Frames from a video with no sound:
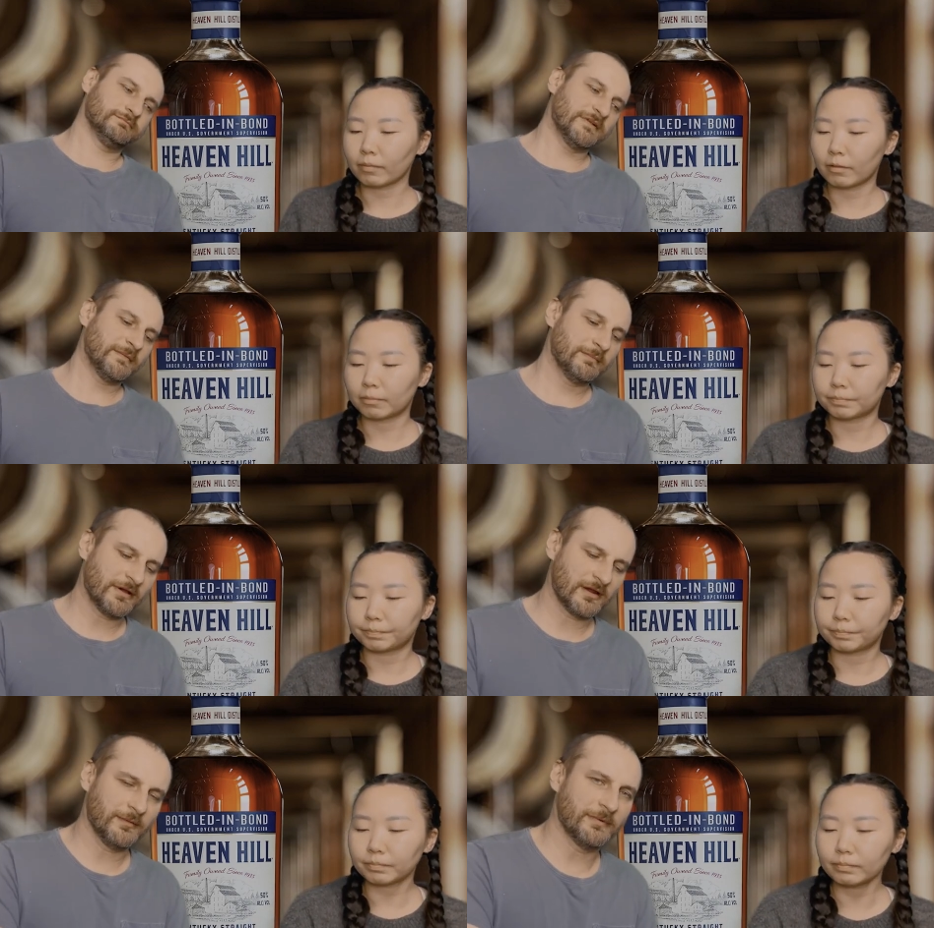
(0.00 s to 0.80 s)
Speaker 1: I mean,
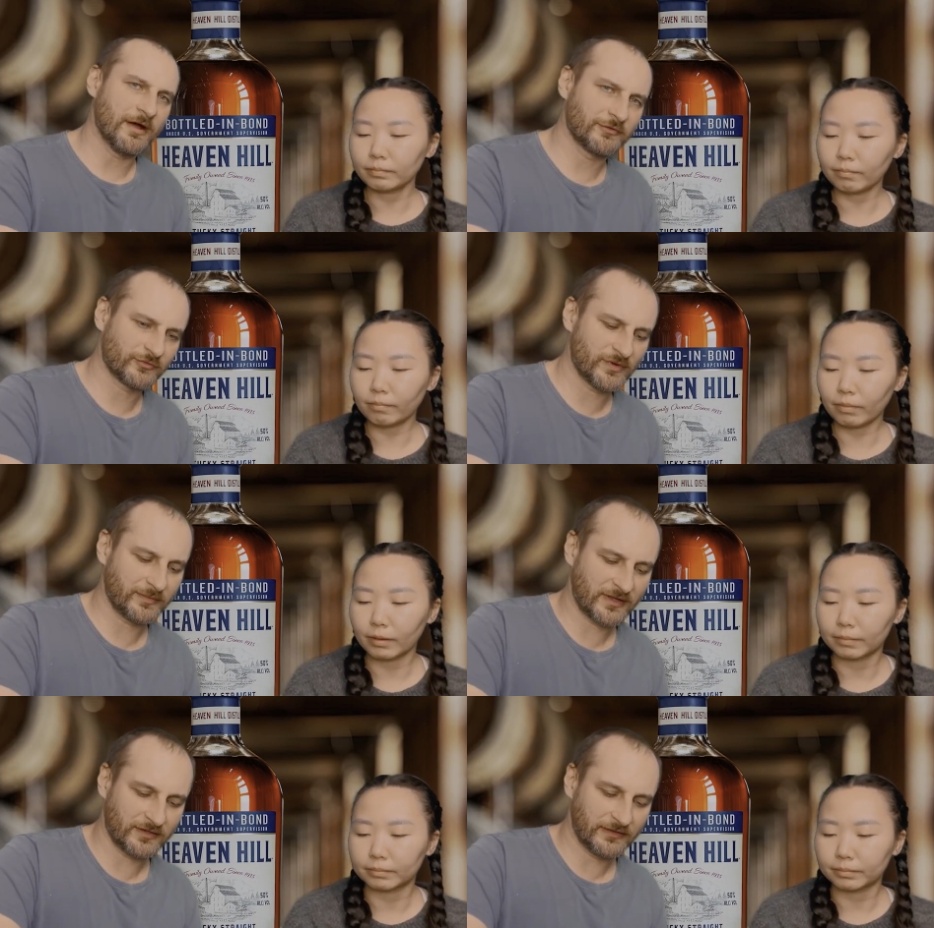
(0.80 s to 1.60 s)
bottle and bond is already
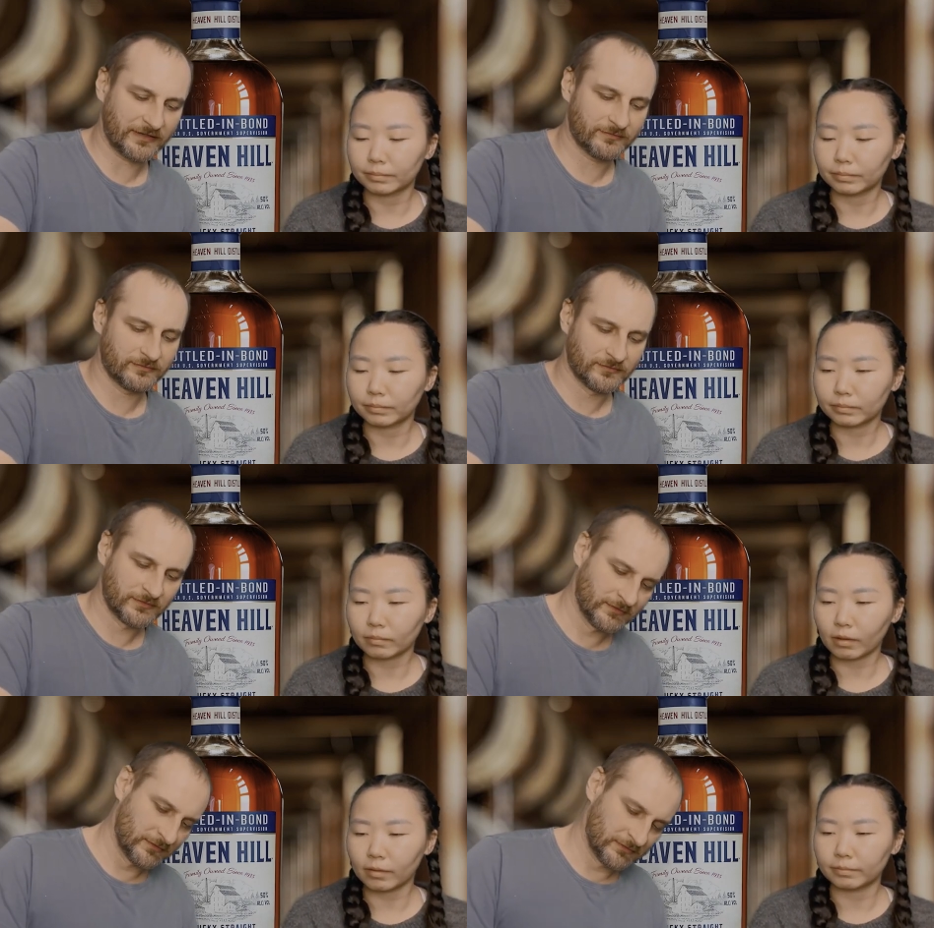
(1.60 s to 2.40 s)
kind of like...
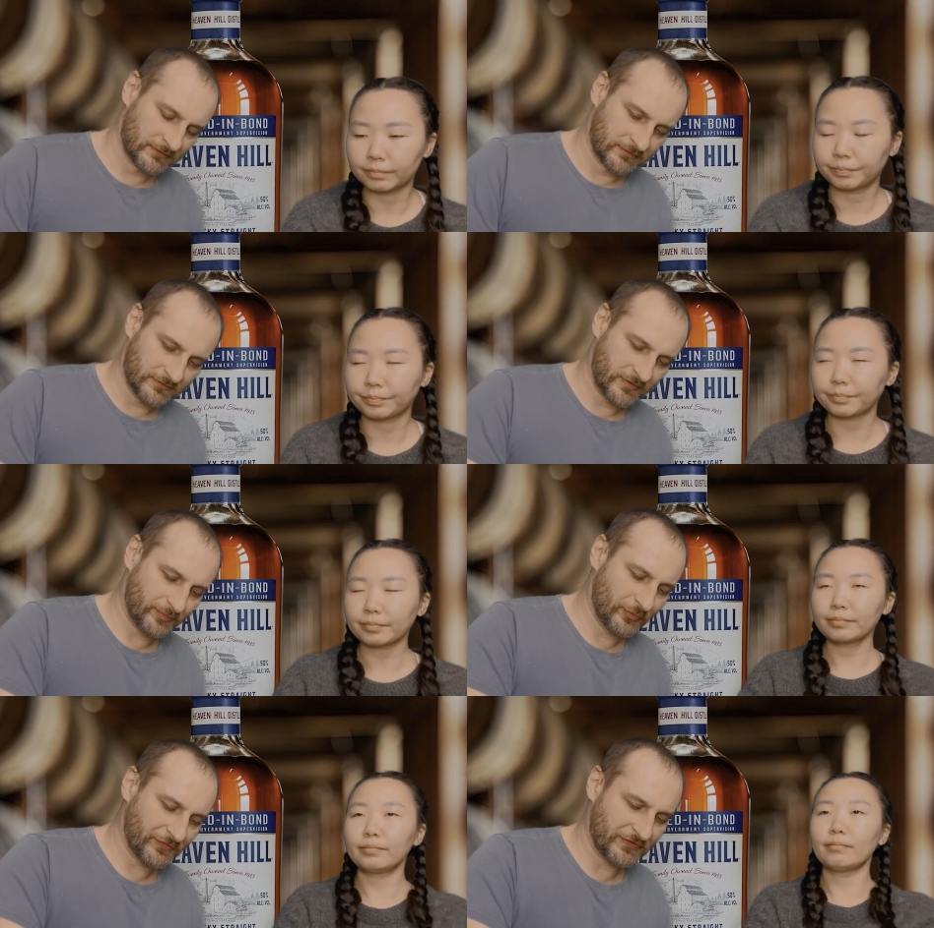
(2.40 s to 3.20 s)
The
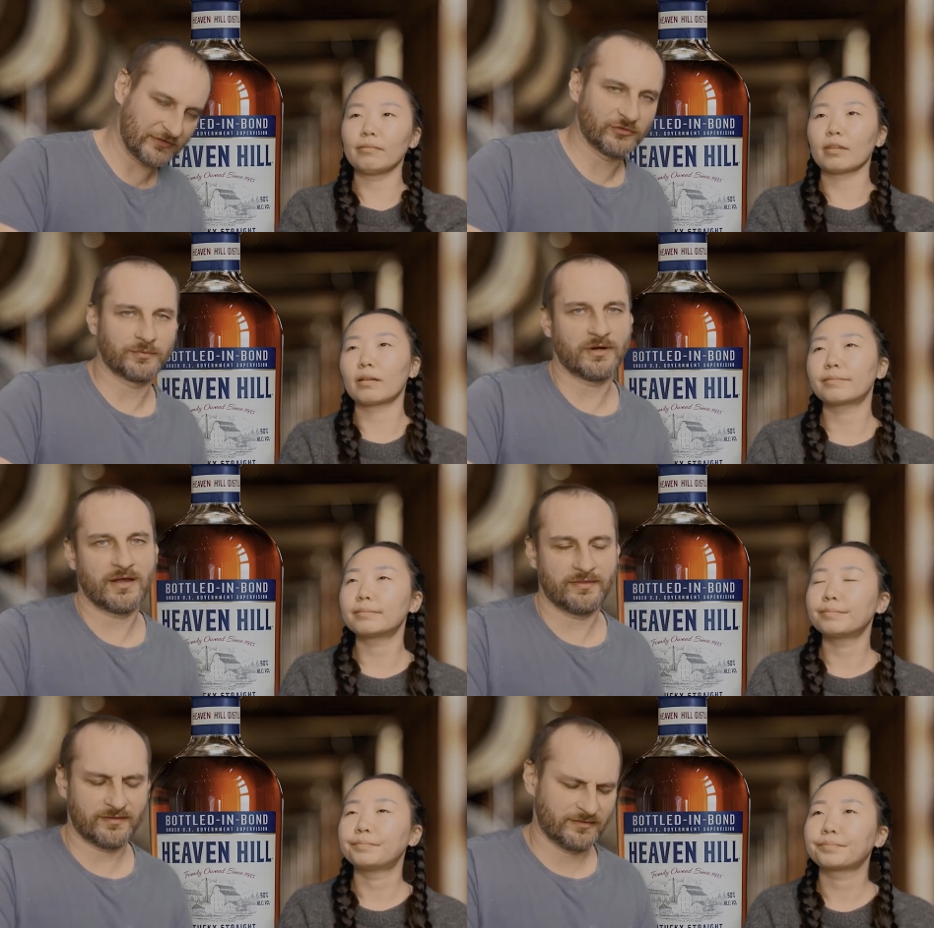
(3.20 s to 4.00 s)
proof is not super
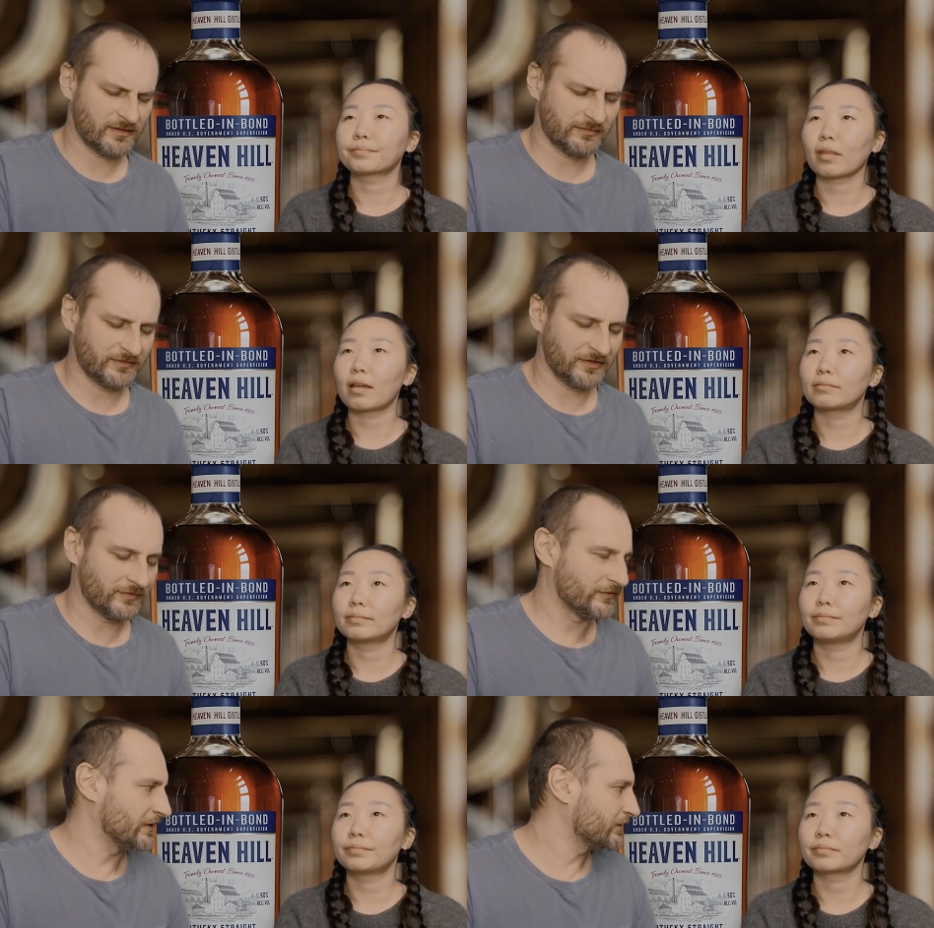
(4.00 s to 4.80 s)
high that I don't think you
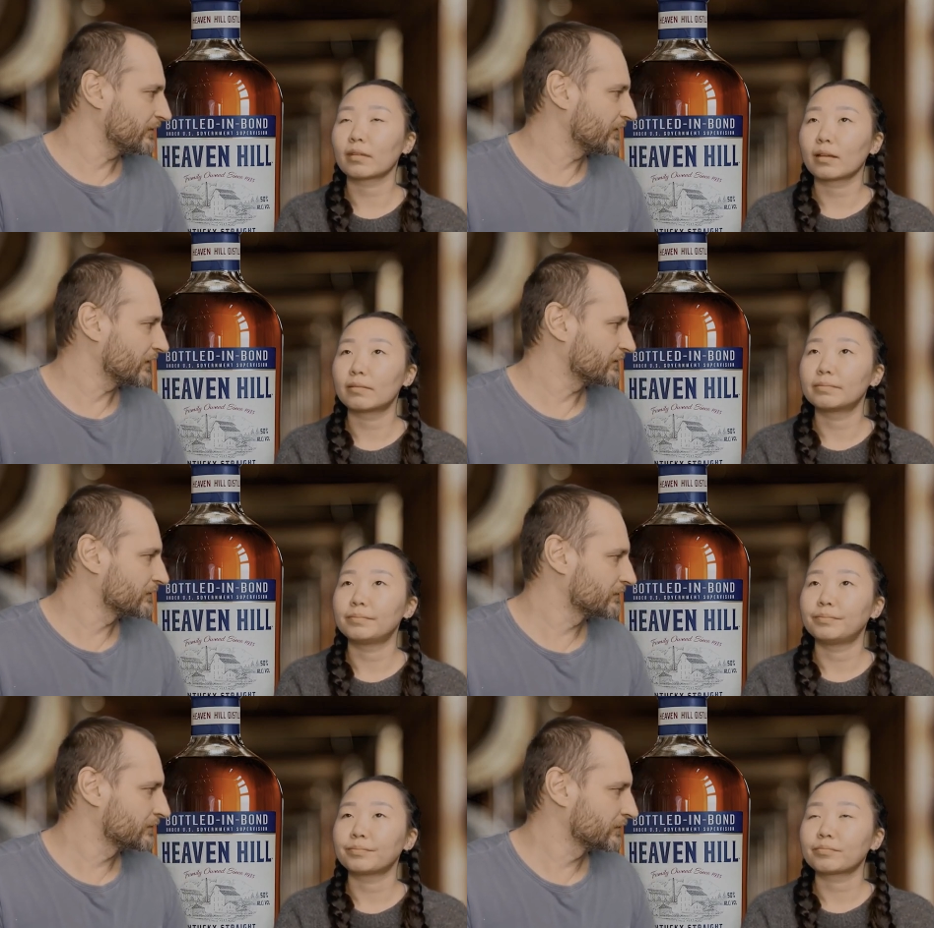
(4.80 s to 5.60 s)
even need to do
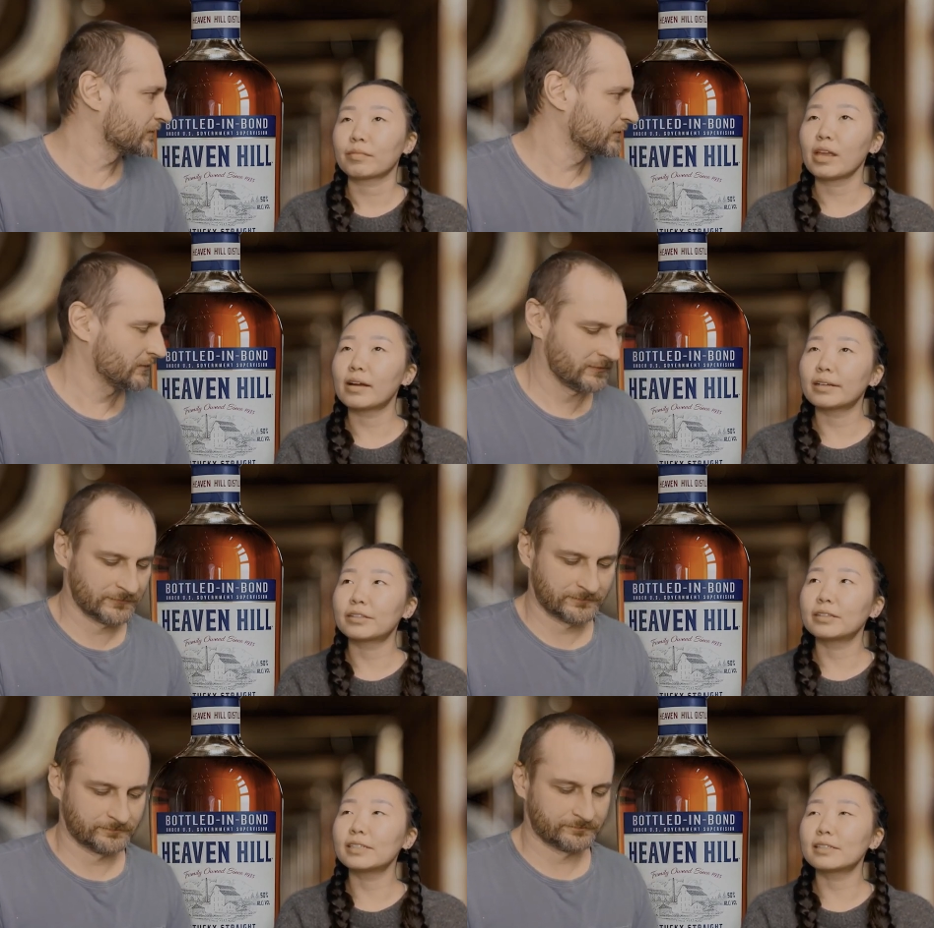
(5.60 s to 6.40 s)
that.
Speaker 2: Yeah, I
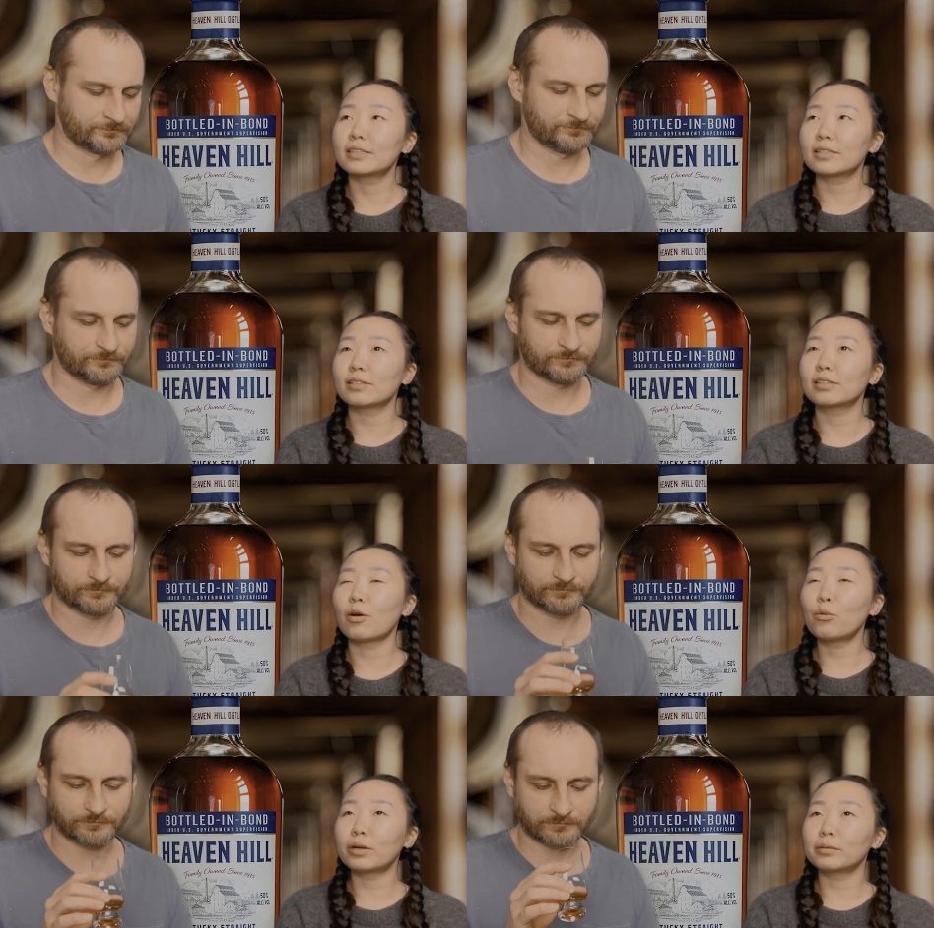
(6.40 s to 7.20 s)
think it's
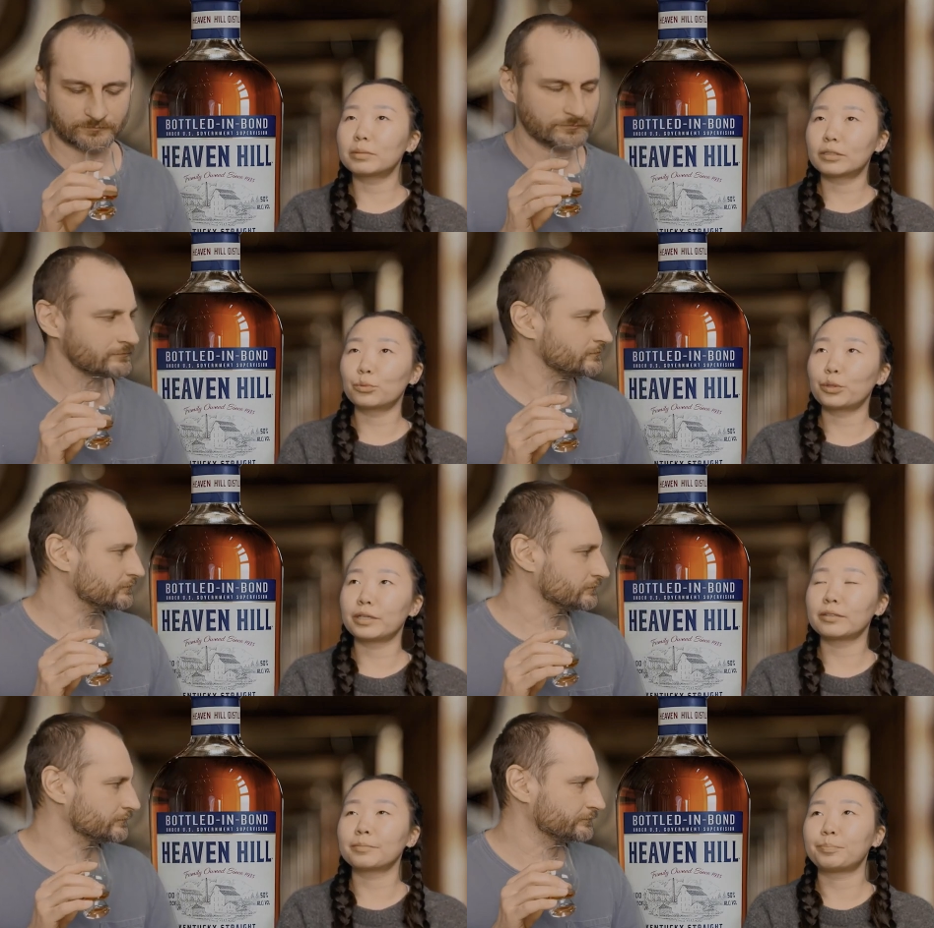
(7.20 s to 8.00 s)
somewhere
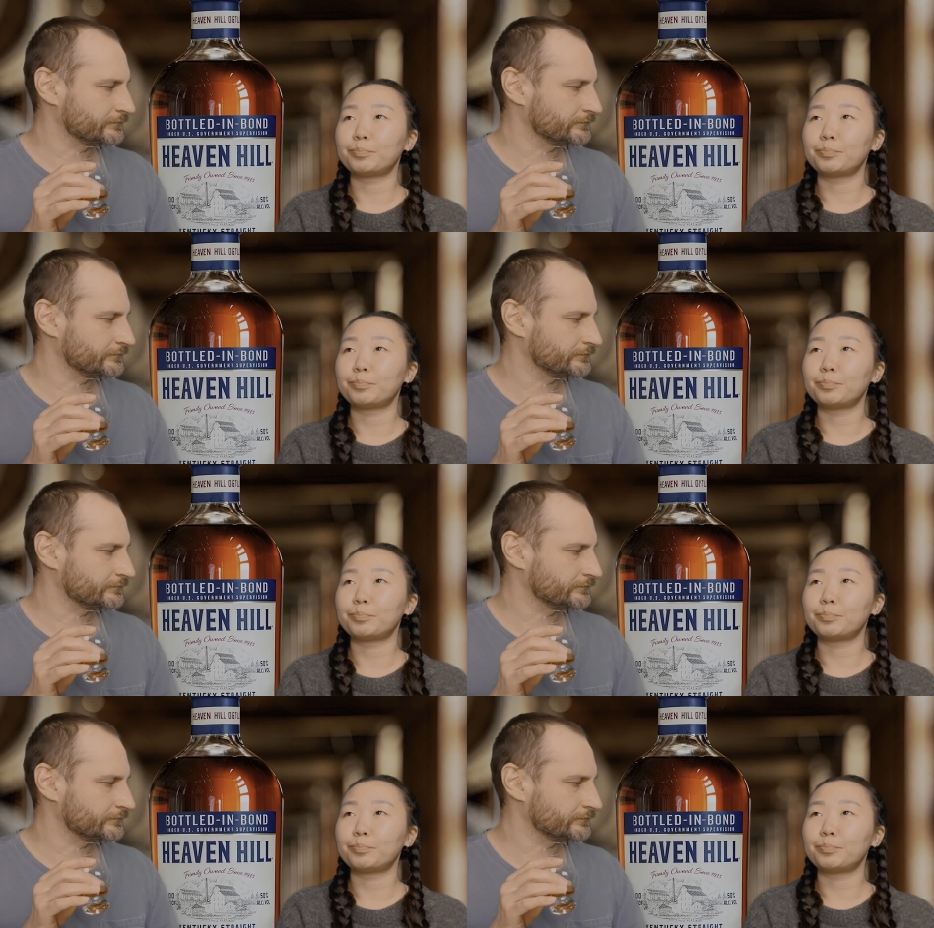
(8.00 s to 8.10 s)
between